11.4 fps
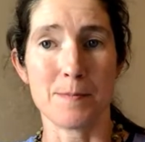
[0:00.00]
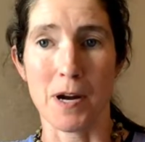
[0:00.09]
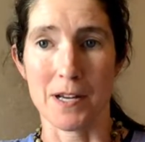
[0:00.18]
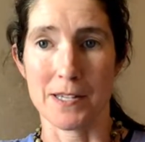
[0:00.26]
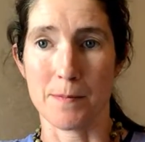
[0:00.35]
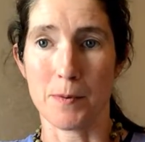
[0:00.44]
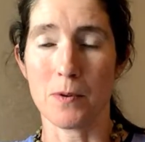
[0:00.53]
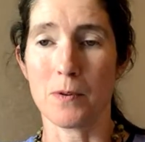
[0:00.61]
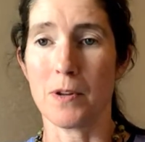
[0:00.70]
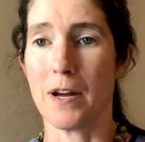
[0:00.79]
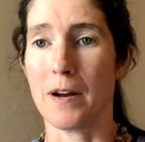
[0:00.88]
is
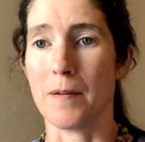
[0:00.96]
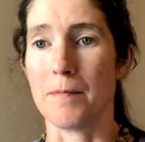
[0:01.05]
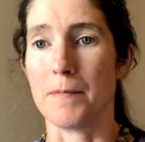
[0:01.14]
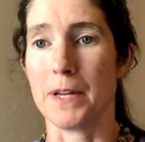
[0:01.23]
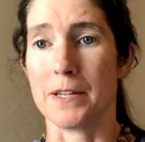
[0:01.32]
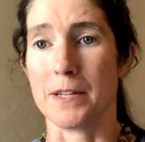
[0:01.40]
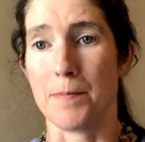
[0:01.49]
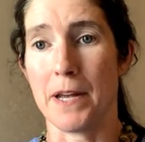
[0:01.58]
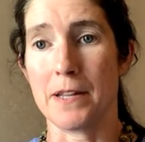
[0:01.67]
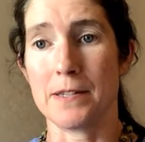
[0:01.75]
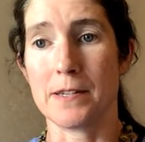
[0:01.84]
possible. It
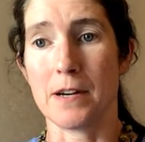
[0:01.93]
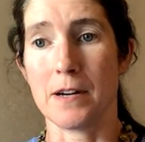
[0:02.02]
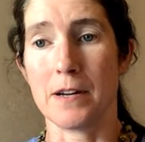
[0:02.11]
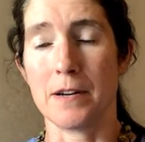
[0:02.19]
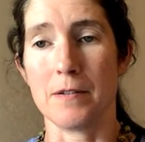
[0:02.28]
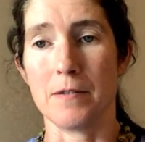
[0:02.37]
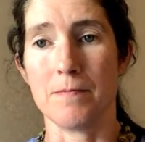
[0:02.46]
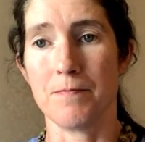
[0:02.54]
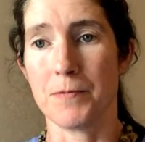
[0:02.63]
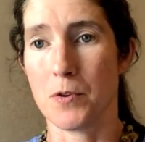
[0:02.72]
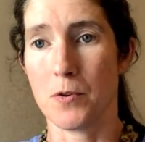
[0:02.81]
depends on
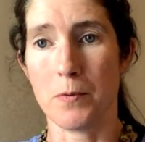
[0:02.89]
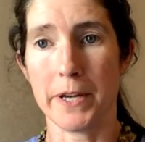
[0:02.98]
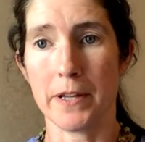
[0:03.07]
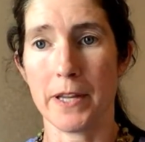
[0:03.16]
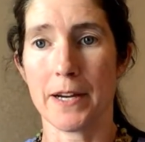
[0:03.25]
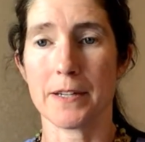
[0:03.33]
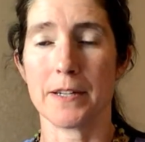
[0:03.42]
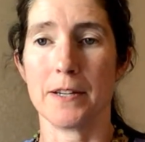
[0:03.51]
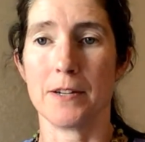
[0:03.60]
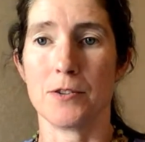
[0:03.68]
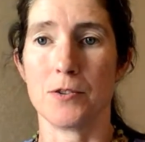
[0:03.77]
who we elect
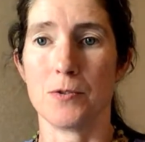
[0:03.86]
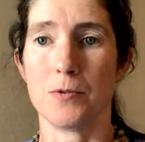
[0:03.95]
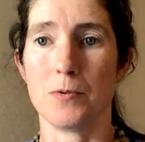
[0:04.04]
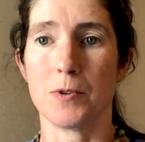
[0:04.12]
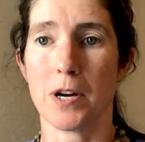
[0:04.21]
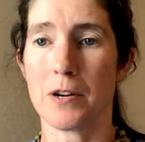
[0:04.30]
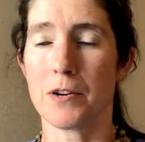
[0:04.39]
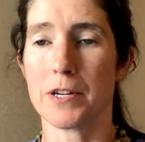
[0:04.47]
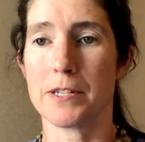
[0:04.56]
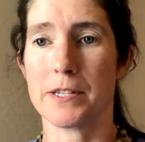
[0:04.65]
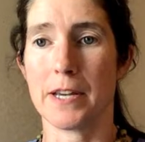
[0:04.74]
into
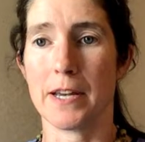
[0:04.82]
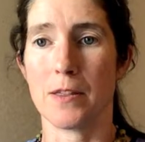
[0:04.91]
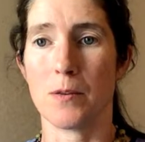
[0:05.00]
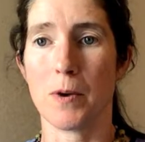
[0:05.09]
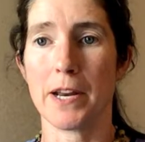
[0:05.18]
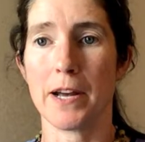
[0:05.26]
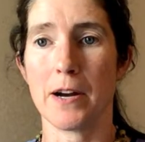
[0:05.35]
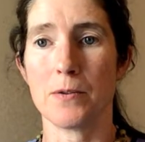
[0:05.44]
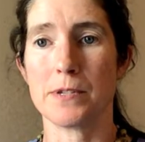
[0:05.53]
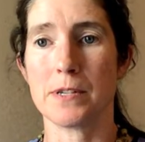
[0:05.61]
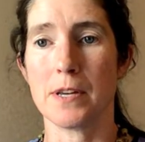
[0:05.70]
Congress and the White
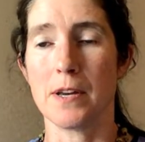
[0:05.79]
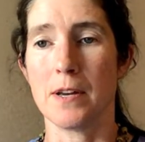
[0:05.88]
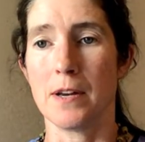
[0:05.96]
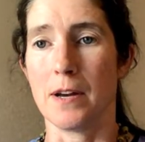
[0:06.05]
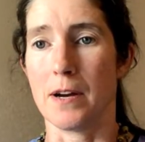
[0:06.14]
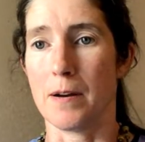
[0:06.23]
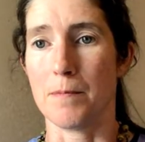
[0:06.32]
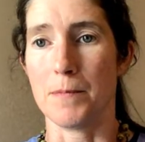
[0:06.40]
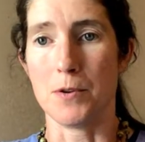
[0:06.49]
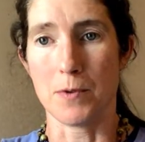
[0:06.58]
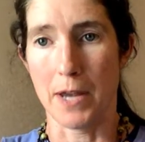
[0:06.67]
House.
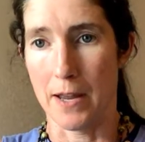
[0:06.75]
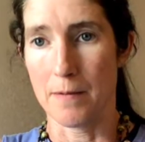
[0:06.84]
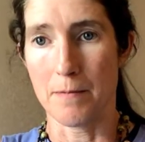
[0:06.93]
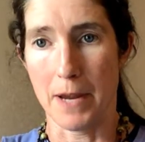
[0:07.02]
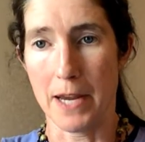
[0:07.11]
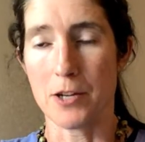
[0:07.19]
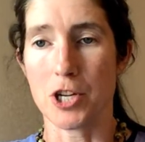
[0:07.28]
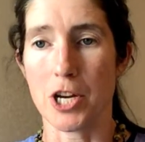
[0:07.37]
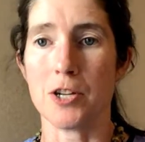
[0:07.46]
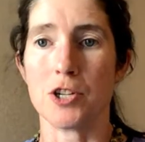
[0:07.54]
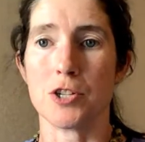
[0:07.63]
You can make
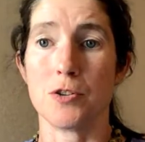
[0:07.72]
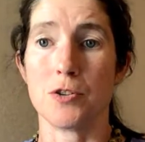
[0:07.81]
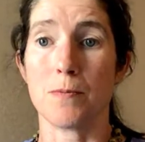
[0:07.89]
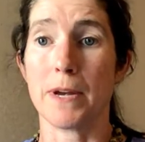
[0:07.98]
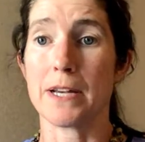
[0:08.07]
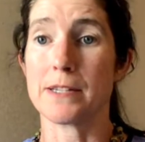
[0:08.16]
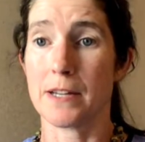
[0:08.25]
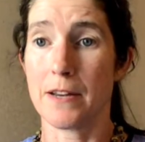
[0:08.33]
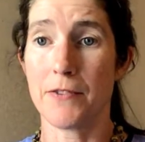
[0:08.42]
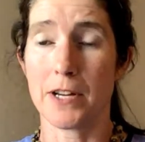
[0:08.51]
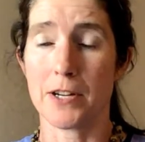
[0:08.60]
changes. You can make
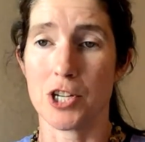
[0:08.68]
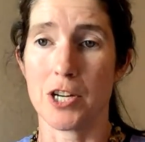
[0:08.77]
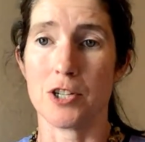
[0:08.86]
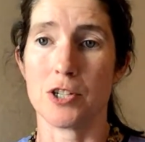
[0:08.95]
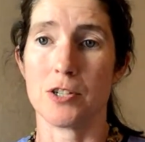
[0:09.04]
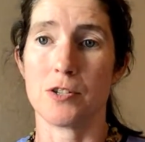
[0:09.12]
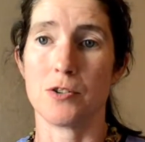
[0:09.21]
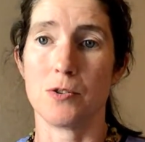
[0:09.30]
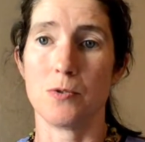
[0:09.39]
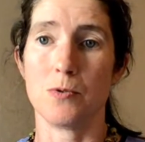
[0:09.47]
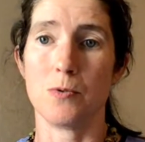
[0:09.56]
significant changes
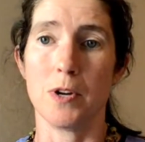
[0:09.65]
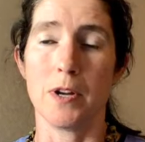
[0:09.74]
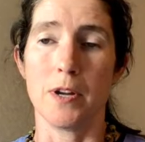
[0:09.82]
to